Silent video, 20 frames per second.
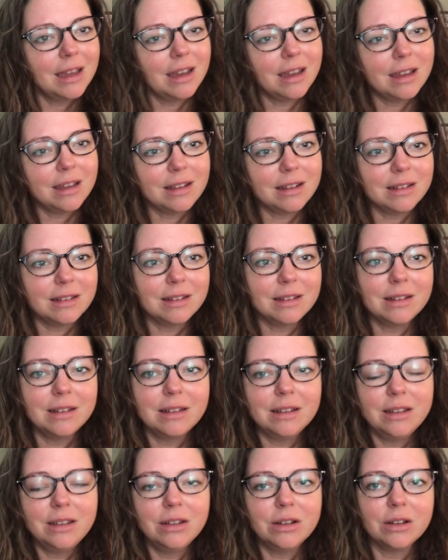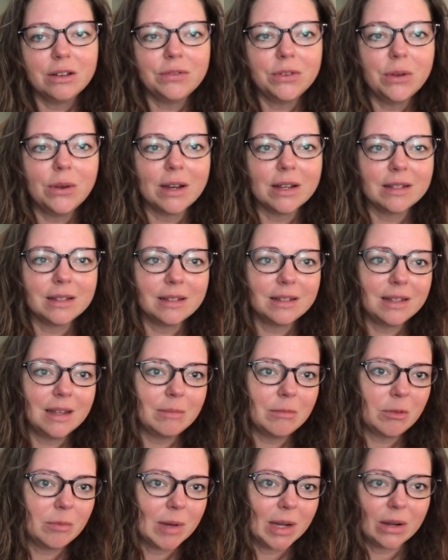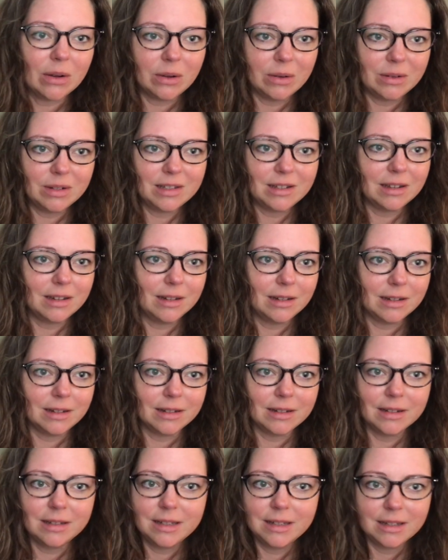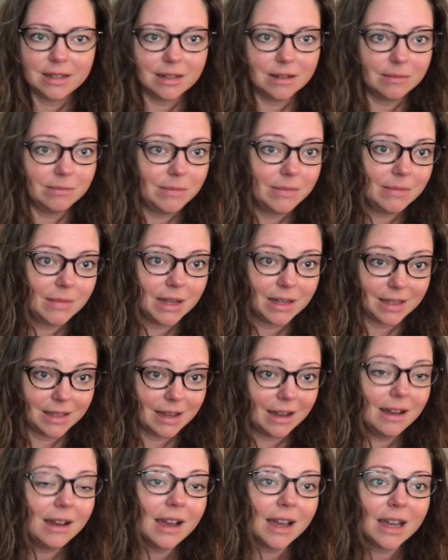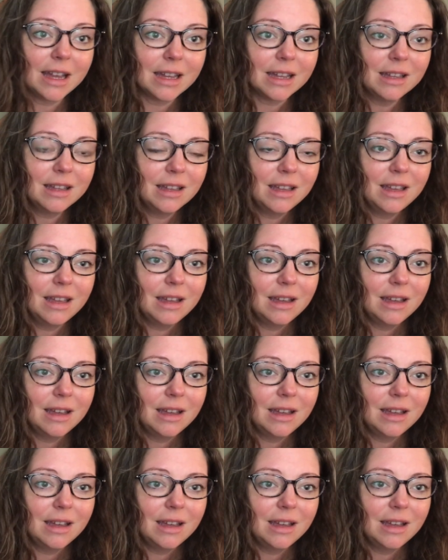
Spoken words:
And if you ask the same about a guy,